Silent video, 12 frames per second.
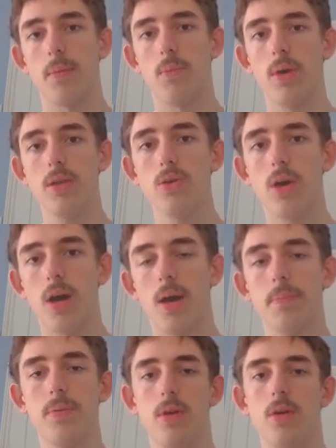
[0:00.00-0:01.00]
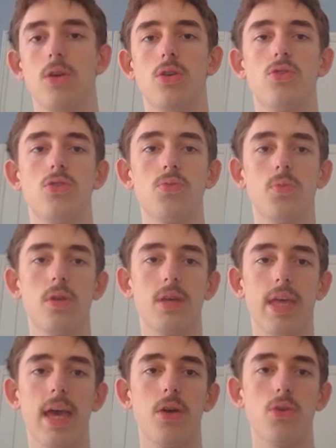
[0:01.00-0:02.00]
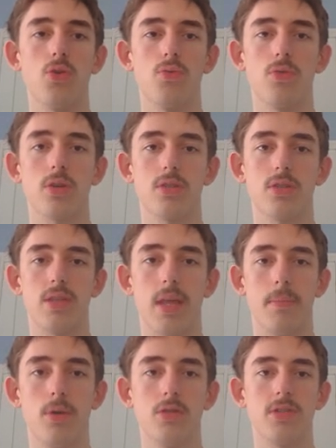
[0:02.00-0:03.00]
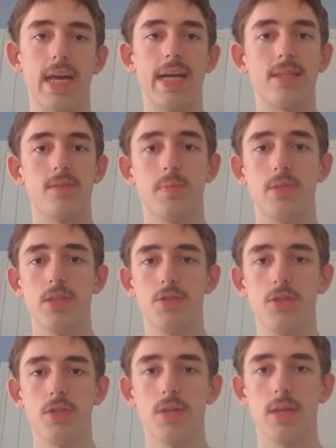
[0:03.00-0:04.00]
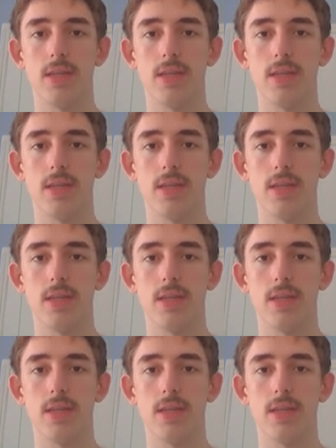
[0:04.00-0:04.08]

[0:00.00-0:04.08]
When you're up, you just want to get your rooks to their most active position,